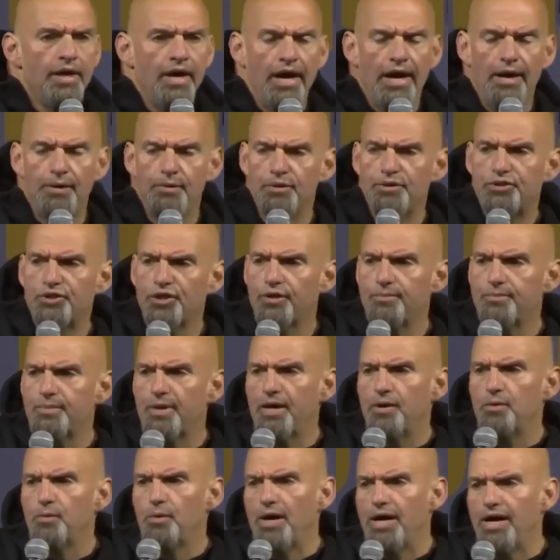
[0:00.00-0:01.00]
I was on
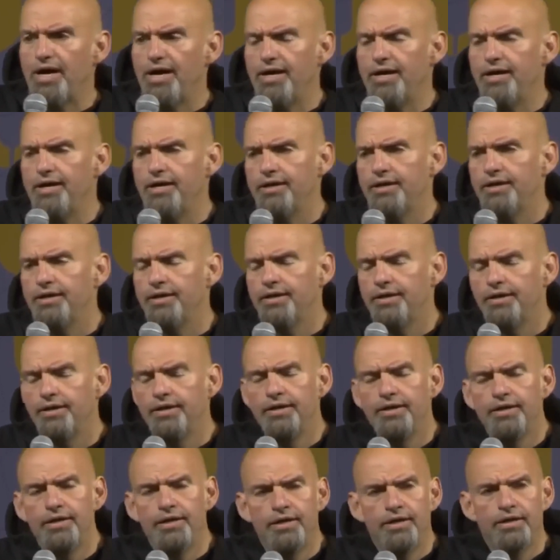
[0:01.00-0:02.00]
my way
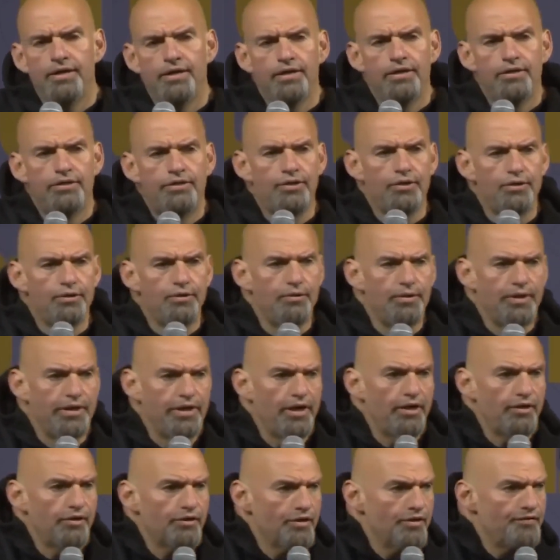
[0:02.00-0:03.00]
to
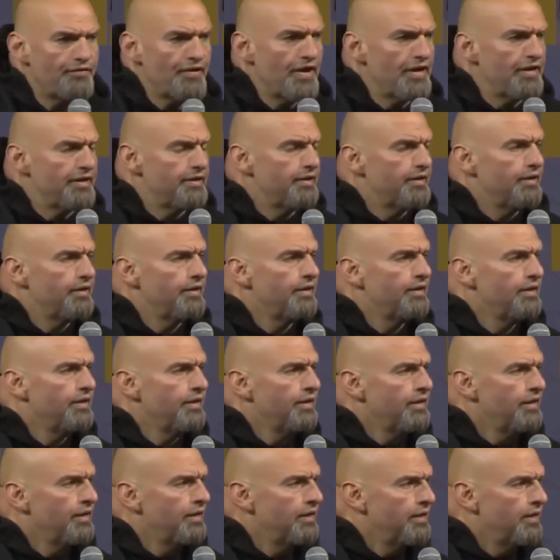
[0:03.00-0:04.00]
another event,
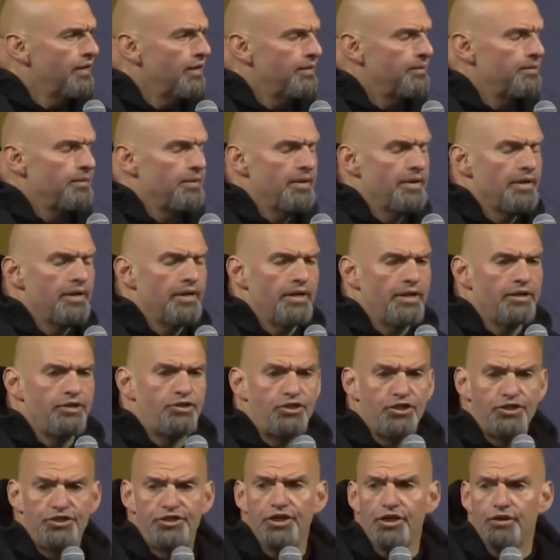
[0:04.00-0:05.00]
and
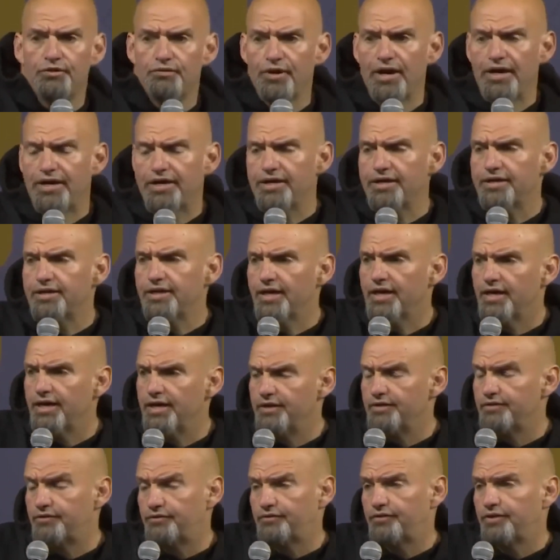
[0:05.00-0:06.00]
Giselle
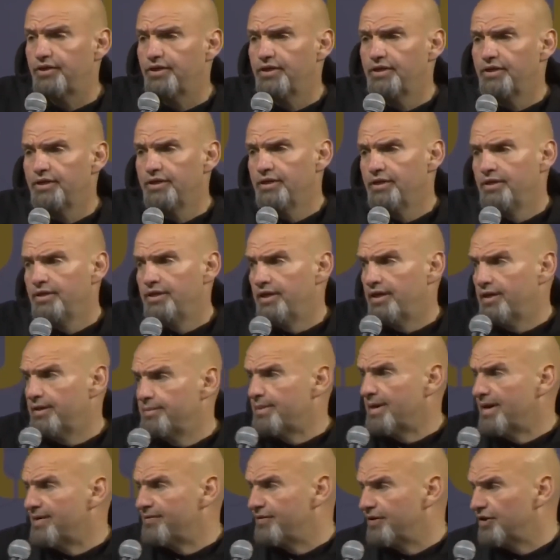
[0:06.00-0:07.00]
recognized that
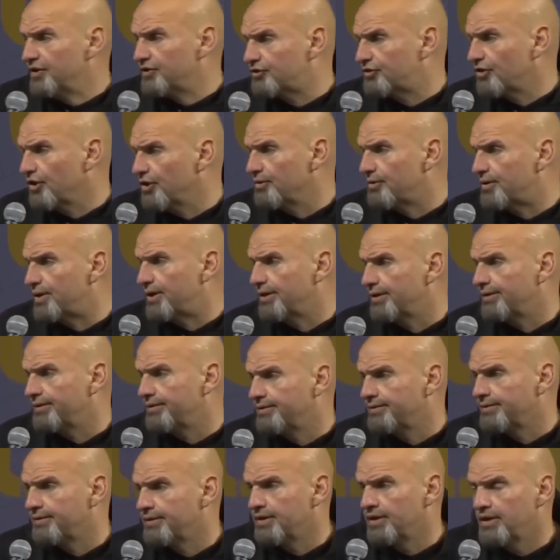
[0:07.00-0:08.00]
I'm having a stroke.
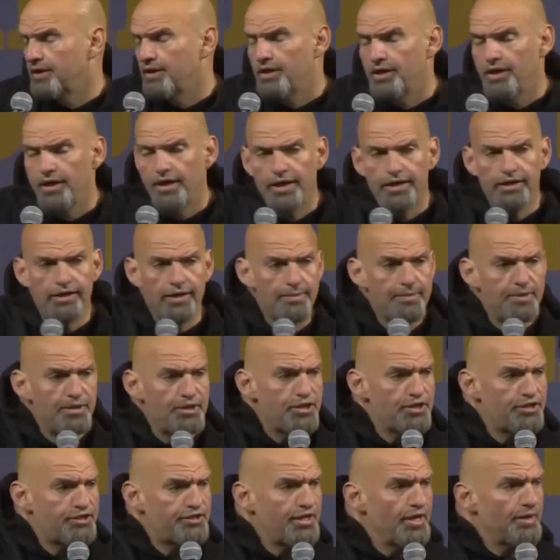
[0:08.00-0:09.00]
And let me
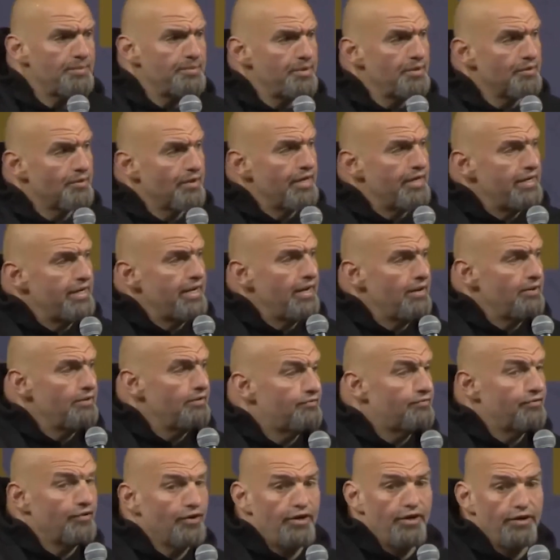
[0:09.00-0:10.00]
just tell me right now in
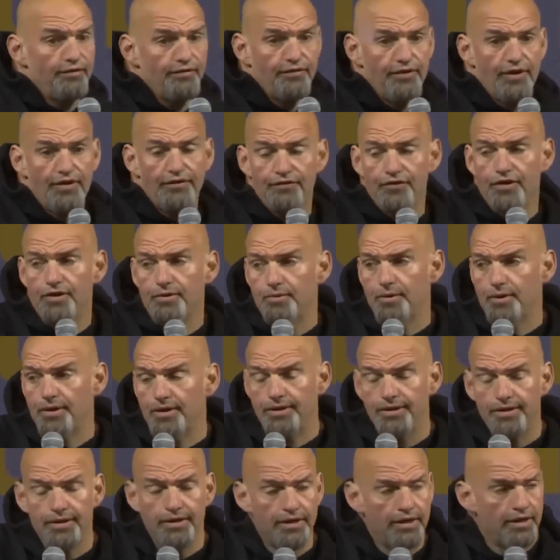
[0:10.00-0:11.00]
front of
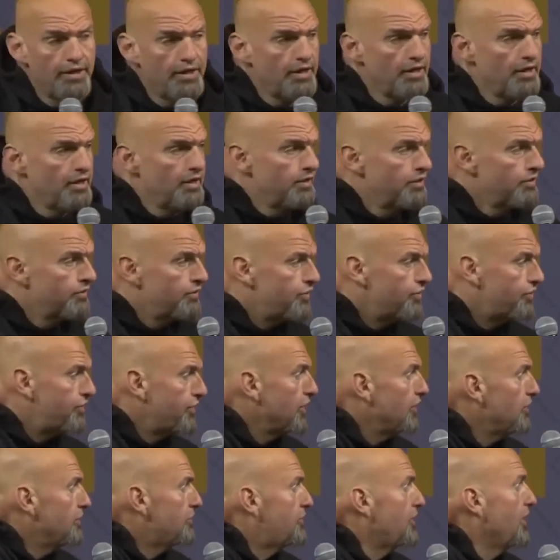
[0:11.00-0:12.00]
everyone,
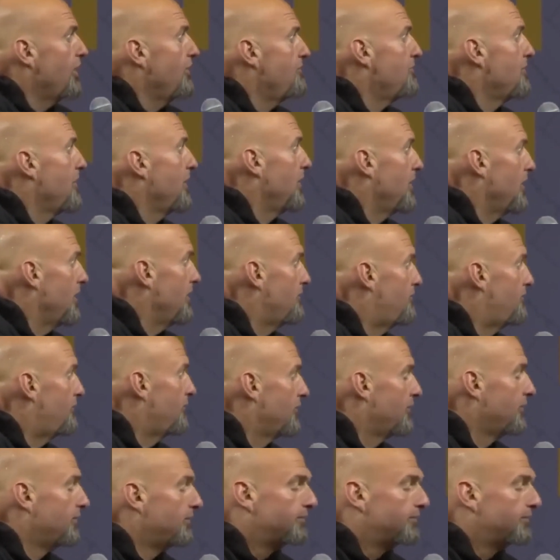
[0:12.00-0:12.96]
Giselle saved my life.